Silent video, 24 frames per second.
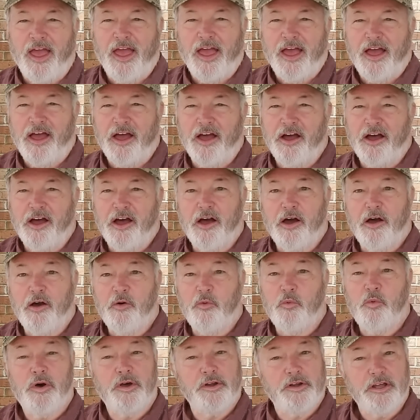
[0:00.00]

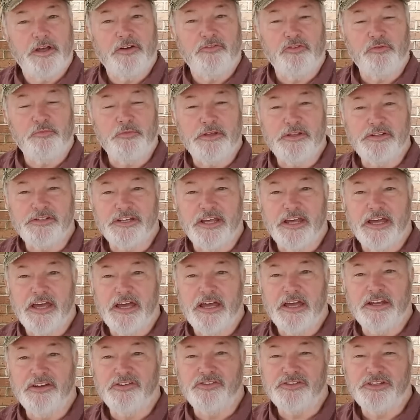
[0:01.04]
One of them is I
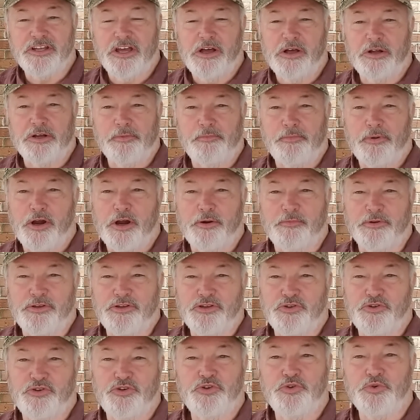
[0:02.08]
installed a BBQ
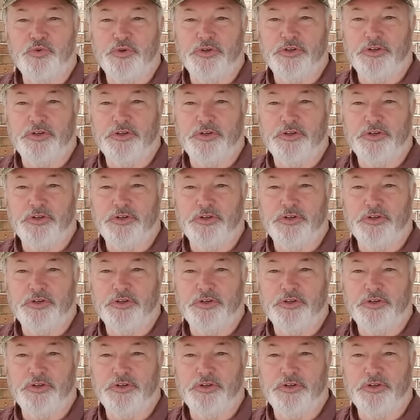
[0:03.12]
GURU,